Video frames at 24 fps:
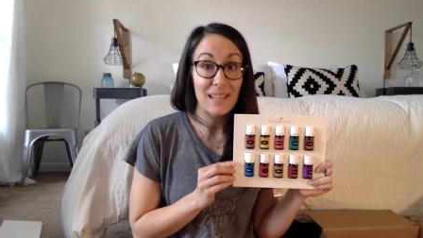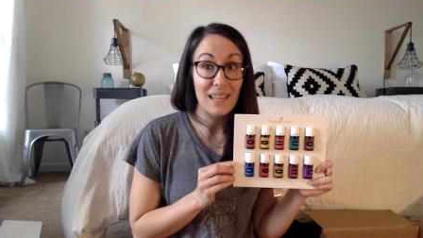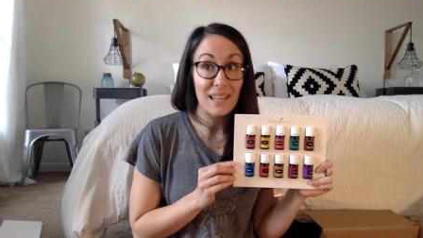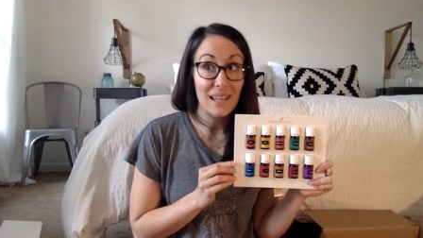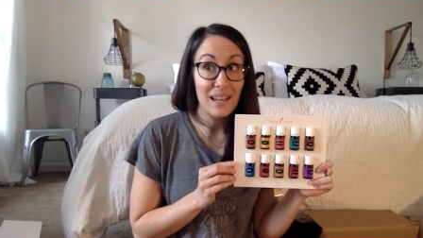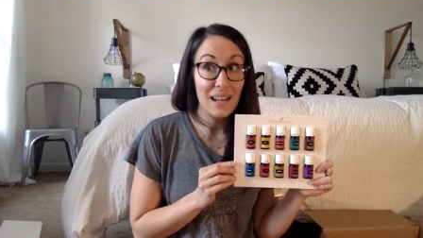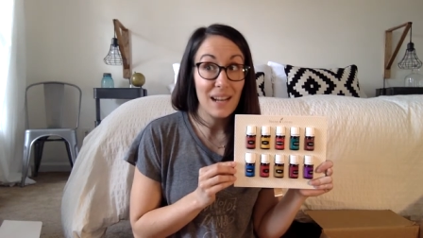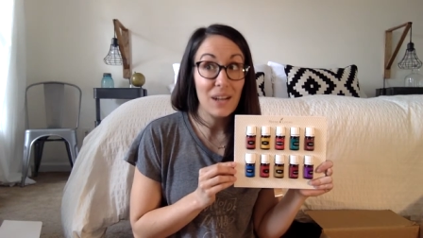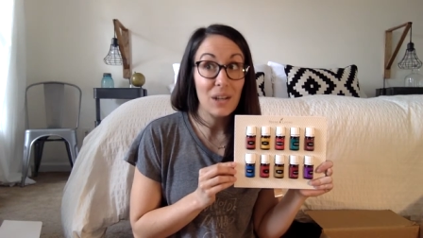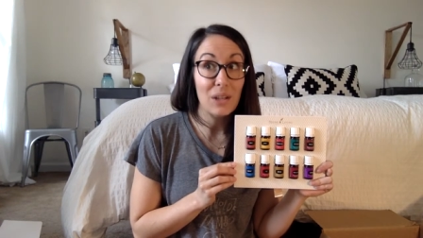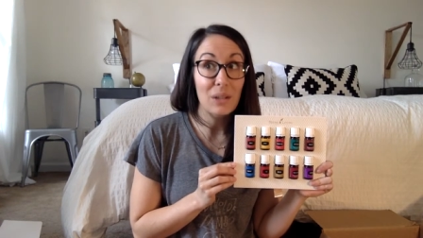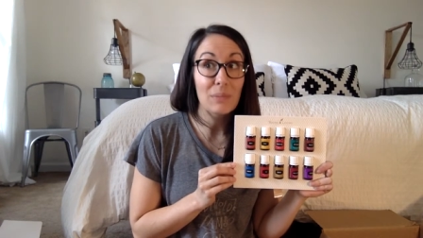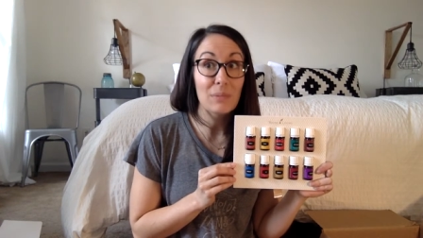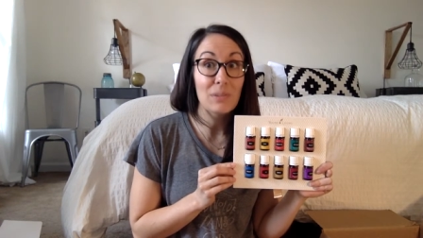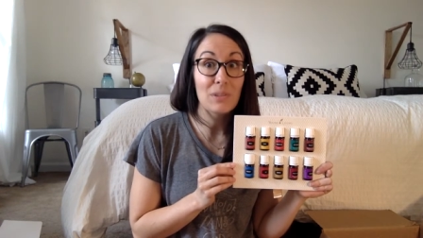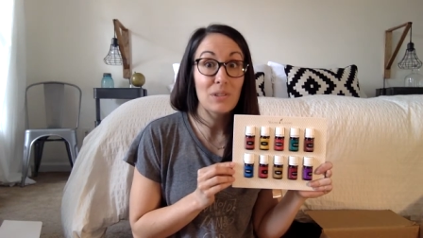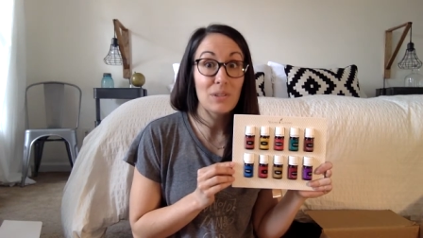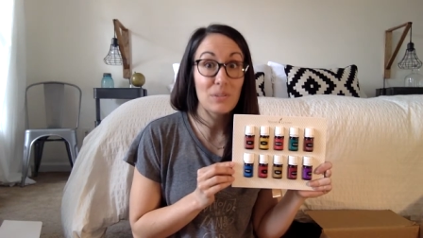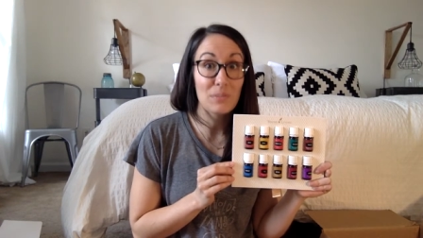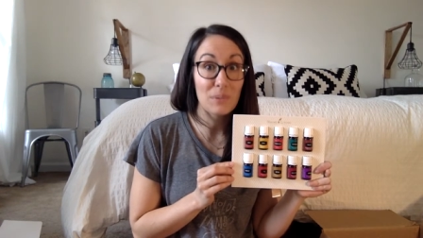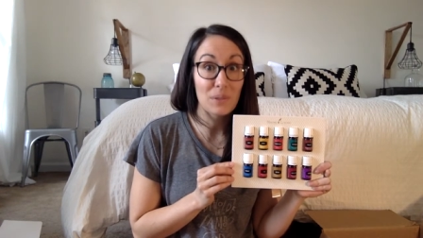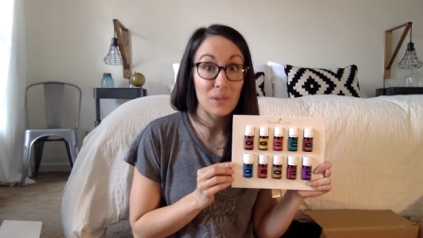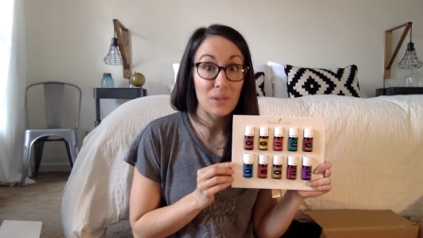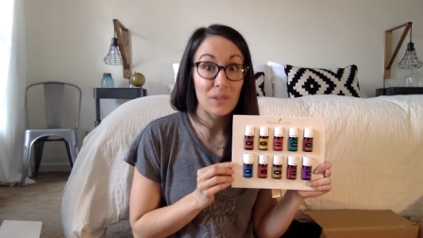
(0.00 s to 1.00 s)
it helps
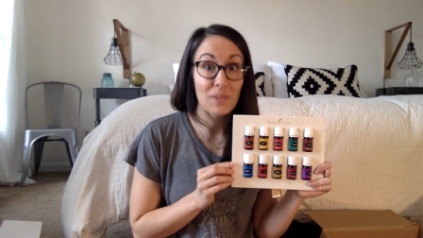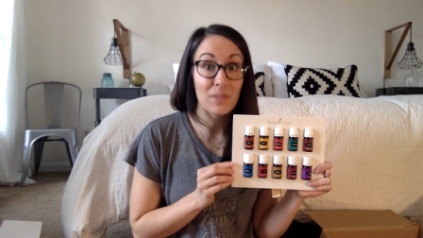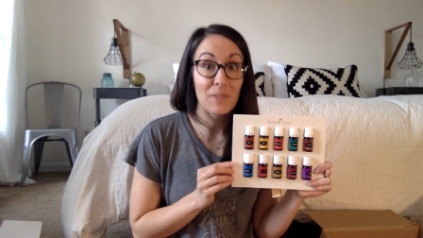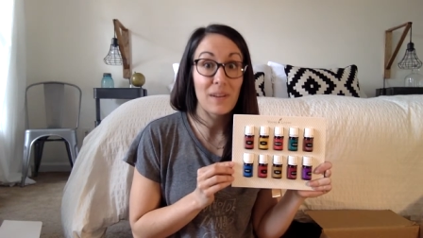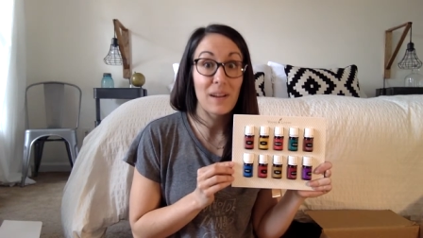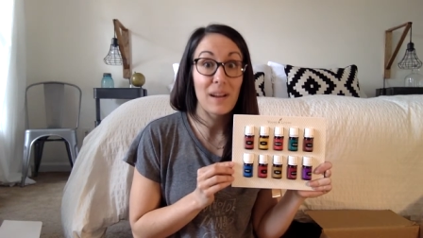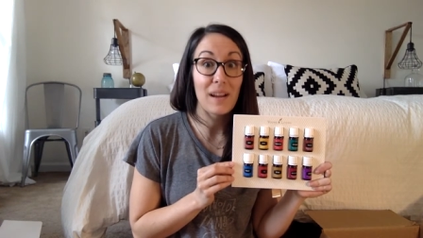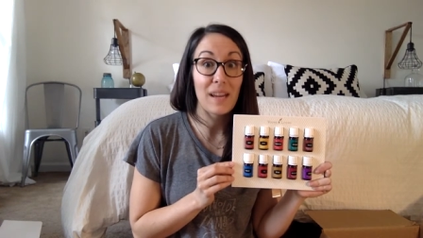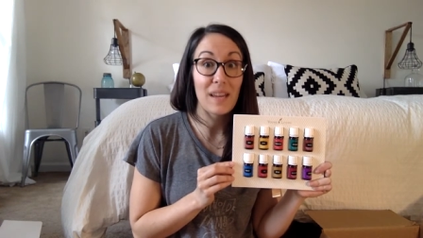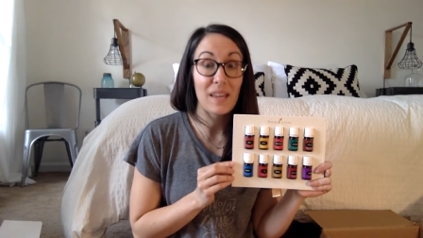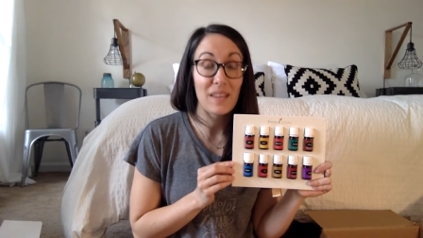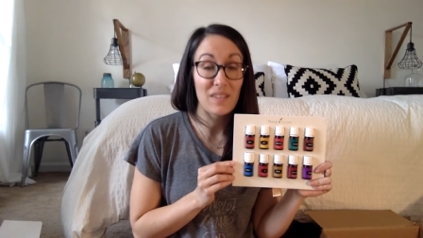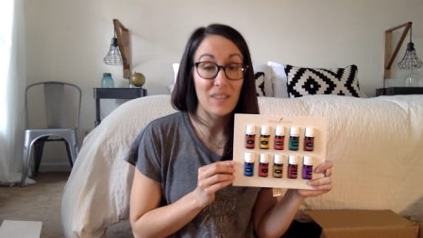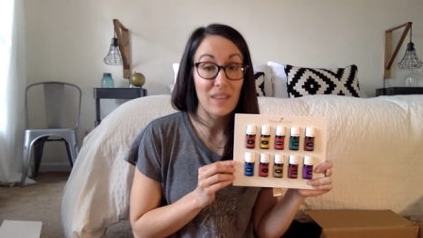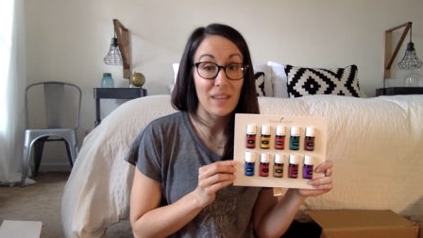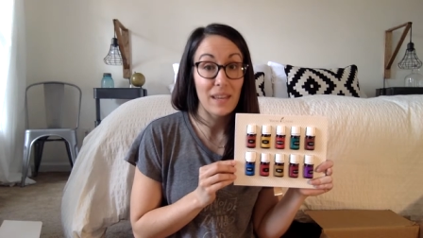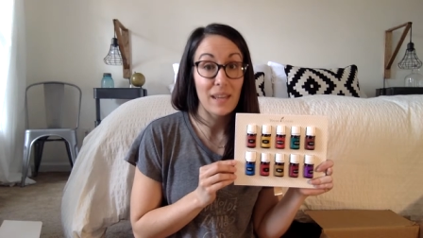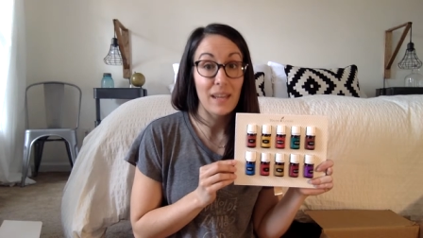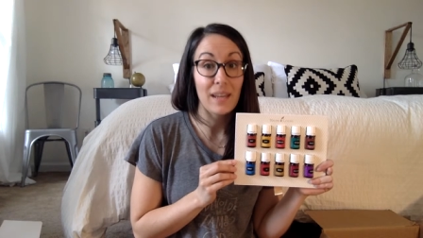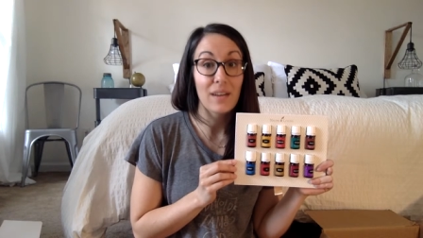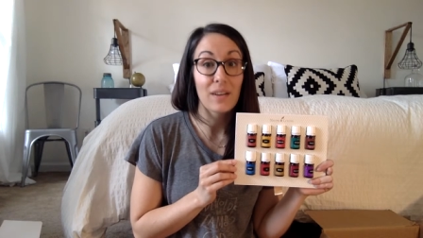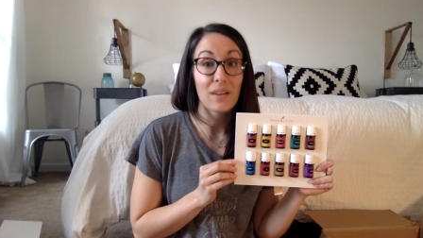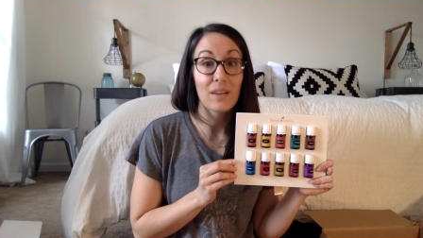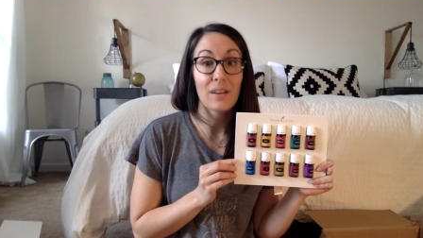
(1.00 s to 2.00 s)
to purify the
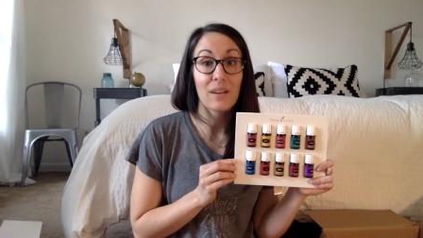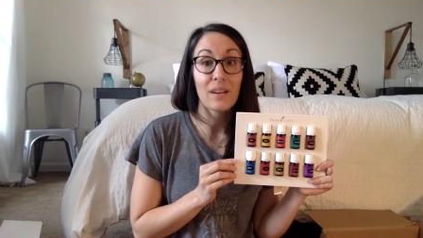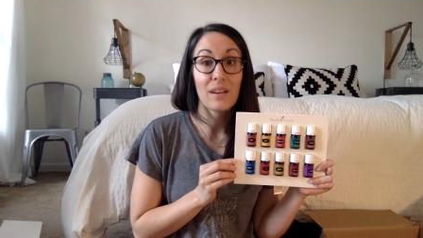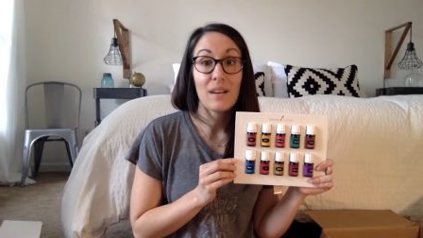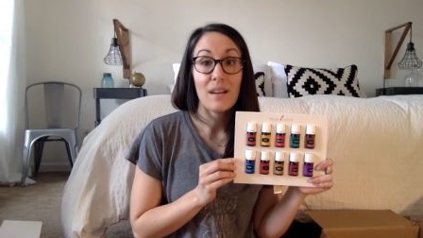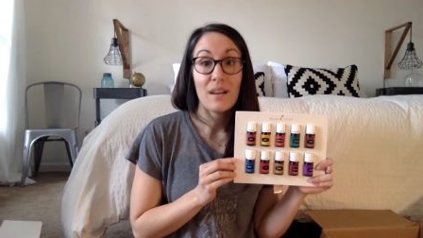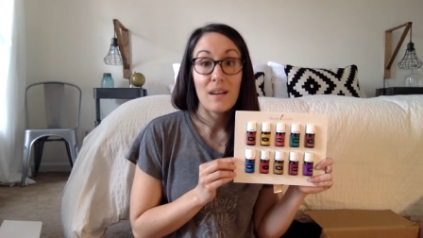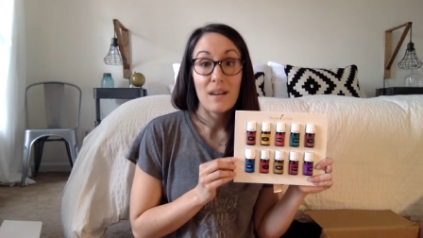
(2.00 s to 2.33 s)
air